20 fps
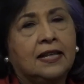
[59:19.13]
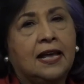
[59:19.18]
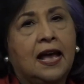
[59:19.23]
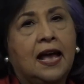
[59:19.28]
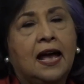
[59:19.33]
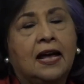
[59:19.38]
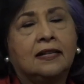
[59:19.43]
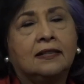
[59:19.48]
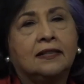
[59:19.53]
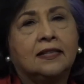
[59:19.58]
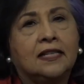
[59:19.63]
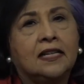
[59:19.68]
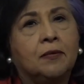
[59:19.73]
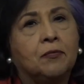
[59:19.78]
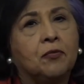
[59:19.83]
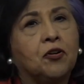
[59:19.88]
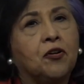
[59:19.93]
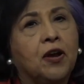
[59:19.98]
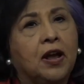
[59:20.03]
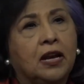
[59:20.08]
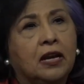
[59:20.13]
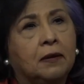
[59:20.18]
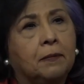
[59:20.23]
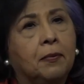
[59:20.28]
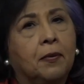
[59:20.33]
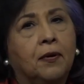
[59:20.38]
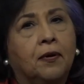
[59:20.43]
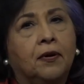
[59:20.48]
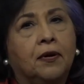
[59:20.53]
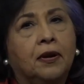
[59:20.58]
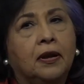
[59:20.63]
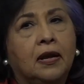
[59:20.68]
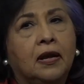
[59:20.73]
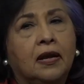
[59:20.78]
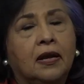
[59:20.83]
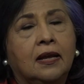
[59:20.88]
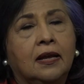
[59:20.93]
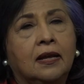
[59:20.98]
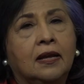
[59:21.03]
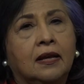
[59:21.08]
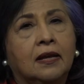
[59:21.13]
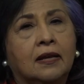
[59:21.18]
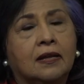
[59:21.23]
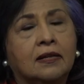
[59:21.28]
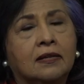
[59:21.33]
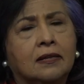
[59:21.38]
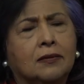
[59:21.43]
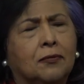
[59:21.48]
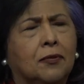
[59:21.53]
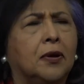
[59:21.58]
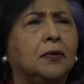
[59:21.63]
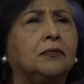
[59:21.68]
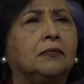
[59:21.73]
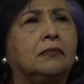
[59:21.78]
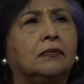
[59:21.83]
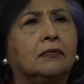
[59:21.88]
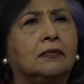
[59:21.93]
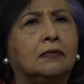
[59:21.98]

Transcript: that the Democratic Party is, quote,